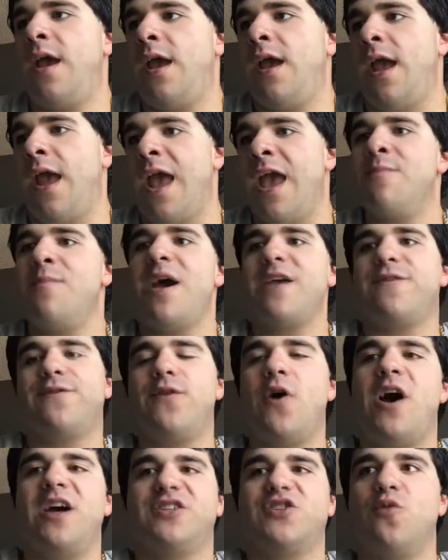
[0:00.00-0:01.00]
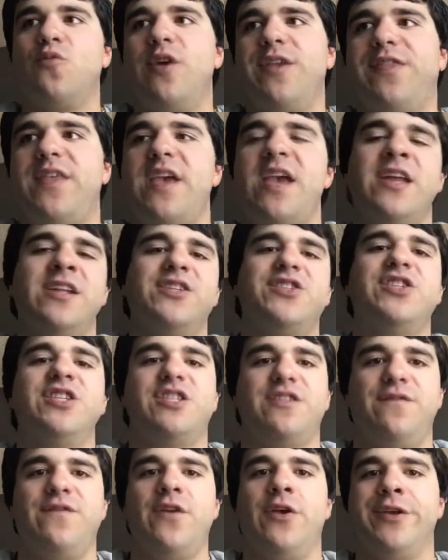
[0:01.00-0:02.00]
And my thoughts are with the innocent
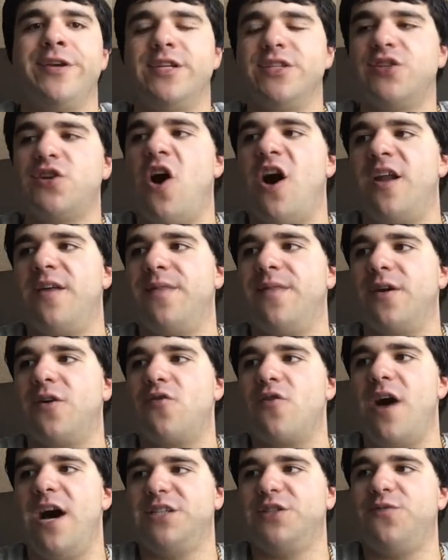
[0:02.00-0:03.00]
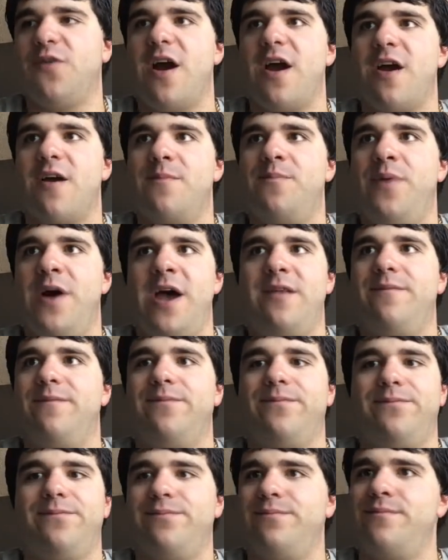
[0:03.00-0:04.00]
civilians caught in the crossfire.
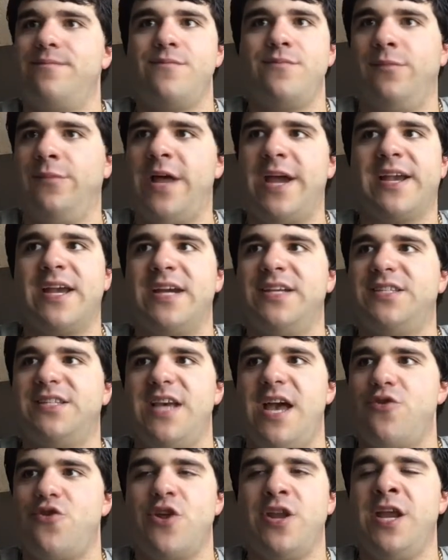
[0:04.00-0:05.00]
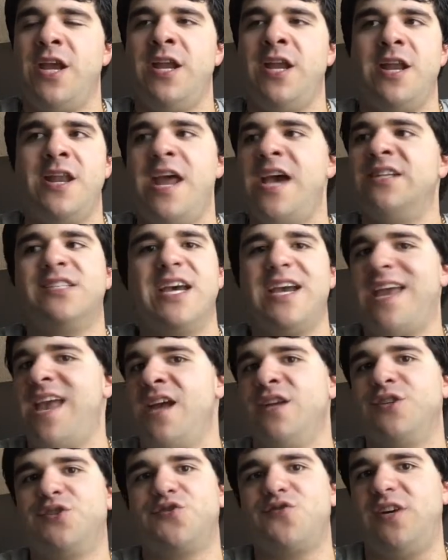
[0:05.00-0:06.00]
But, like I said, Jeanine Anez, I
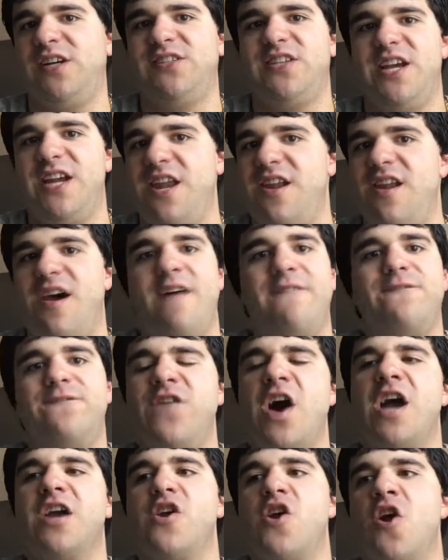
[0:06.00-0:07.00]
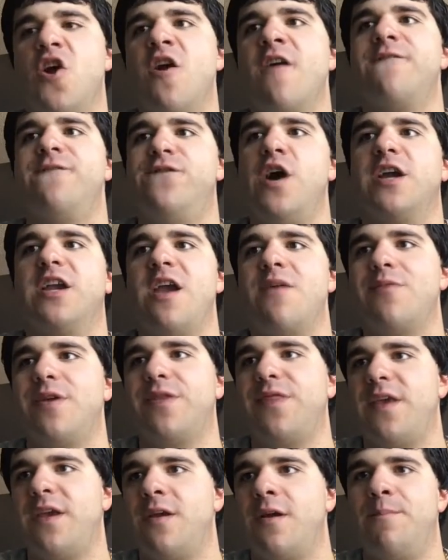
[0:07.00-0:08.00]
can't stress that enough. Fuck her, fuck
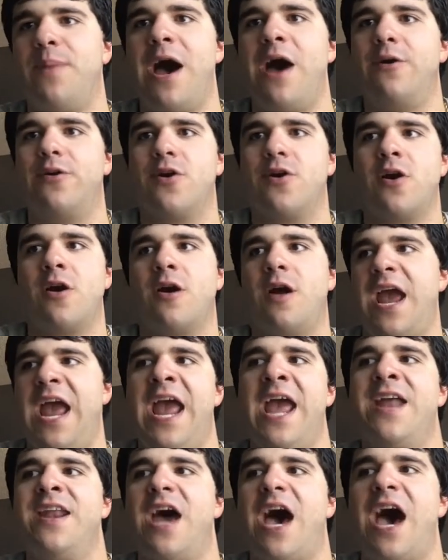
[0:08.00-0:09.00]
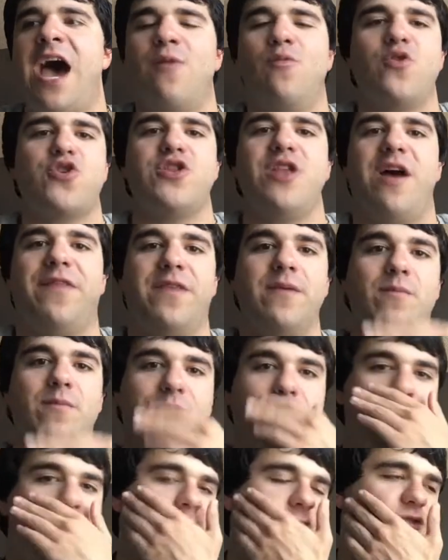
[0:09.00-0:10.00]
everything about her, and I wish nothing
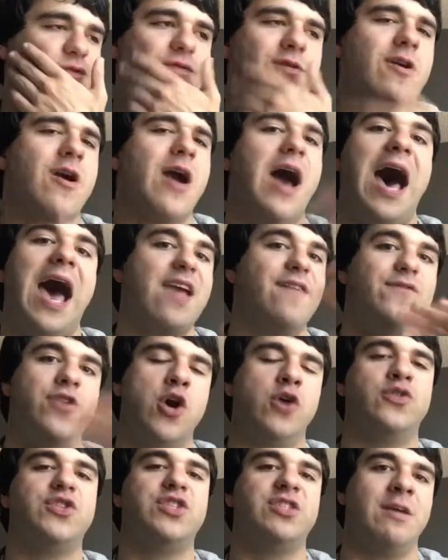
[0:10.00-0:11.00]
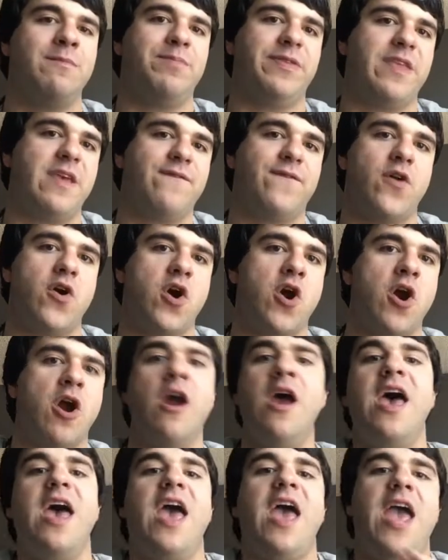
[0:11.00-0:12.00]
but the worst for her. I have no sympathy for her,
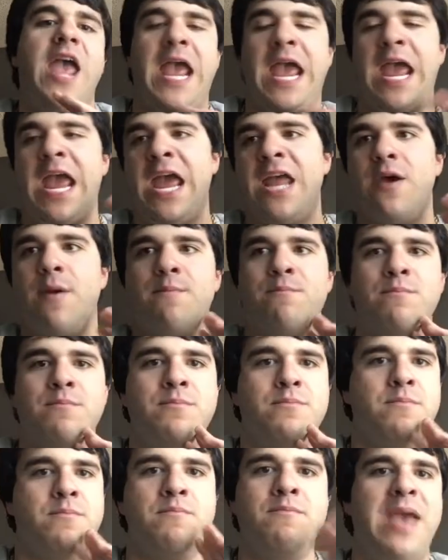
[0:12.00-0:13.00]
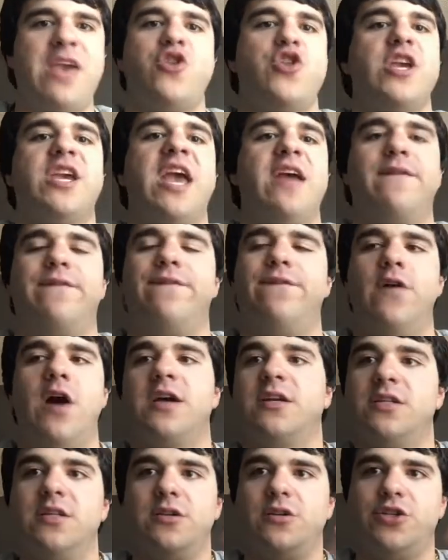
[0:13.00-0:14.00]
and may she get
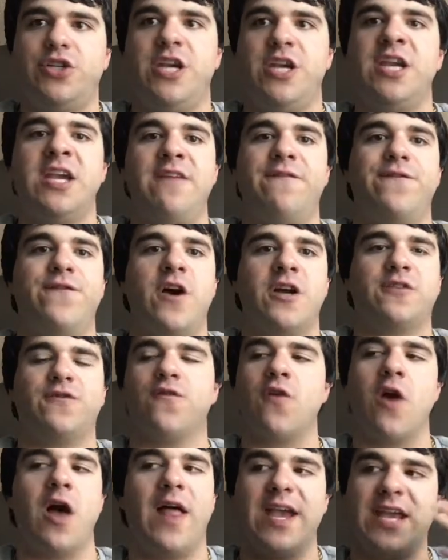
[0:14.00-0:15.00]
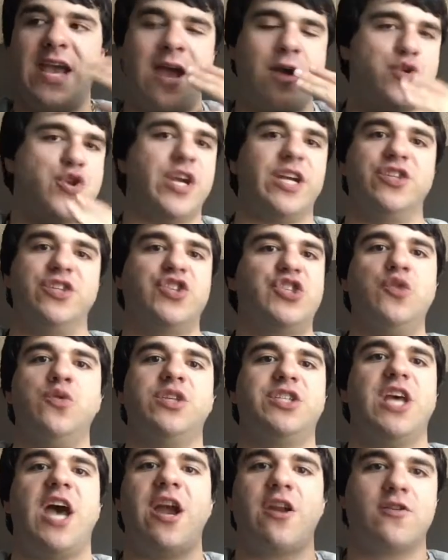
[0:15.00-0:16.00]
fucked. She can get fucked for all I care. She can
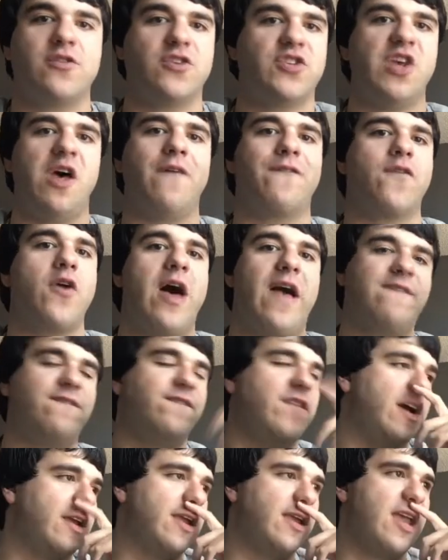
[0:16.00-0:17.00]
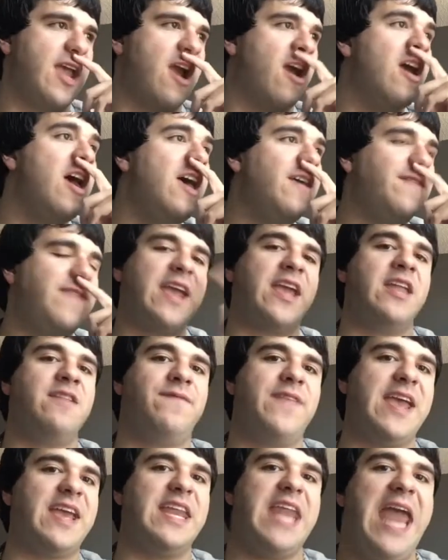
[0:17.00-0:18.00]
suicide herself for all I fucking care. They
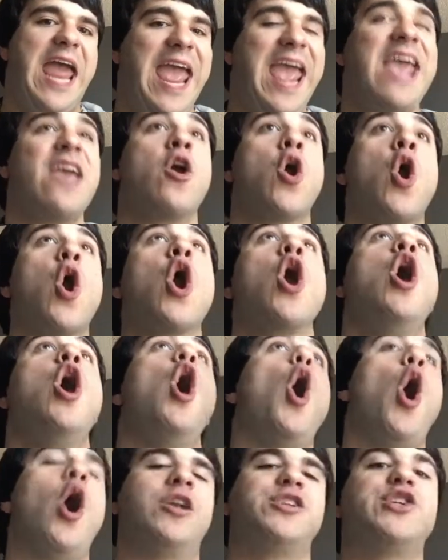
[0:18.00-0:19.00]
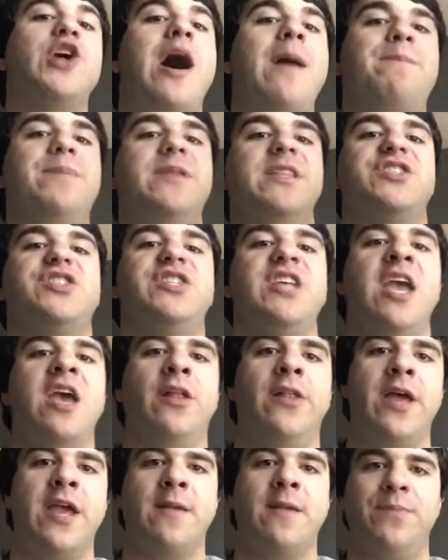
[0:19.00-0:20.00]
can hang her on top of the
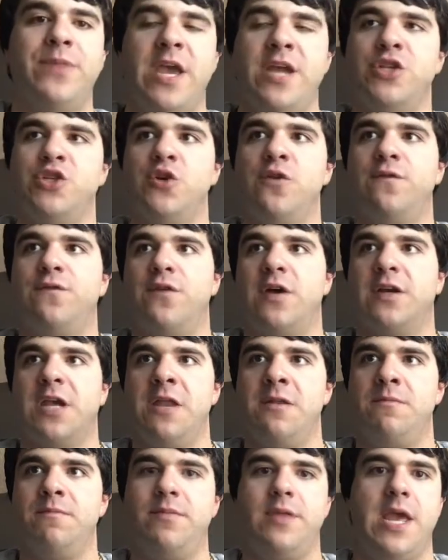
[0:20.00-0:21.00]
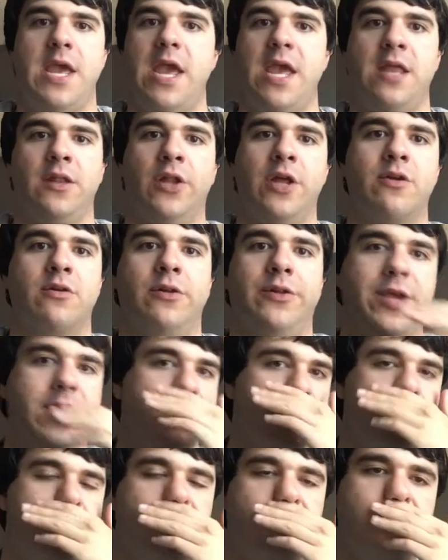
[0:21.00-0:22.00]
ceiling and
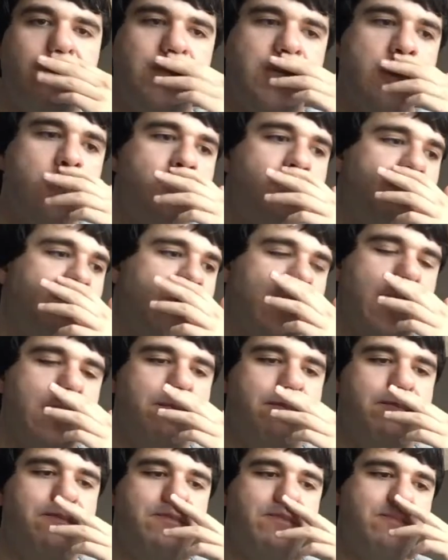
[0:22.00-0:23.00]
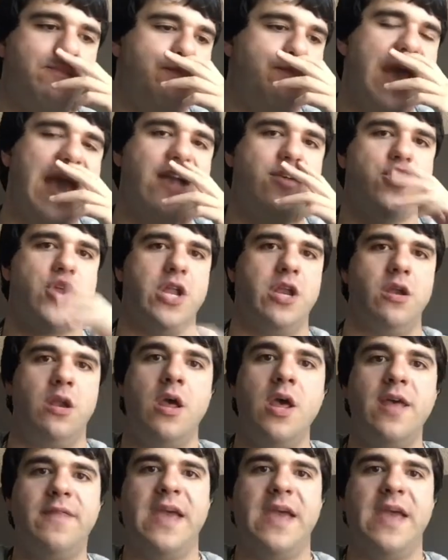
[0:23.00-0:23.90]
literally do fucking pigeon.